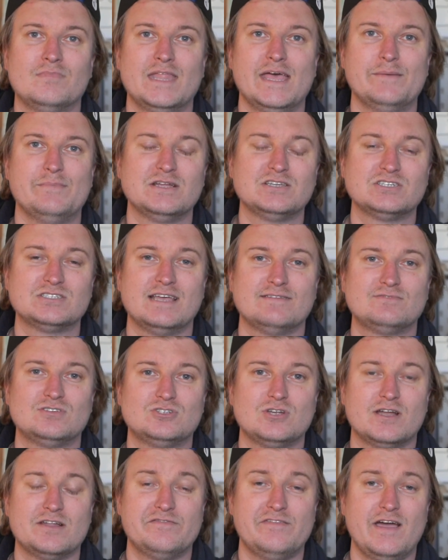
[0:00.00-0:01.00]
might just have to
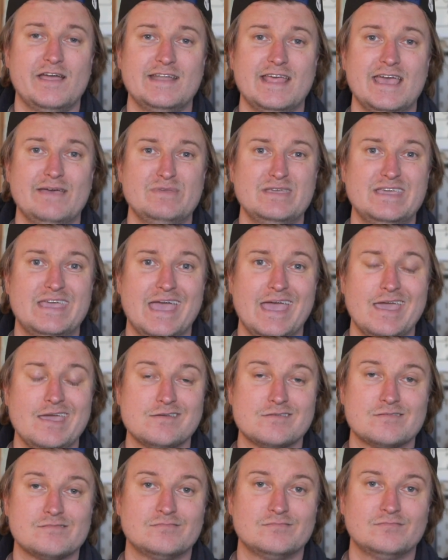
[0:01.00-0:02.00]
try to find MEK.
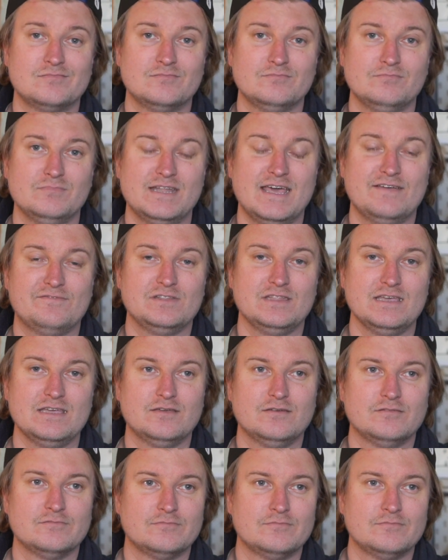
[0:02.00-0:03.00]
I'm gonna have to like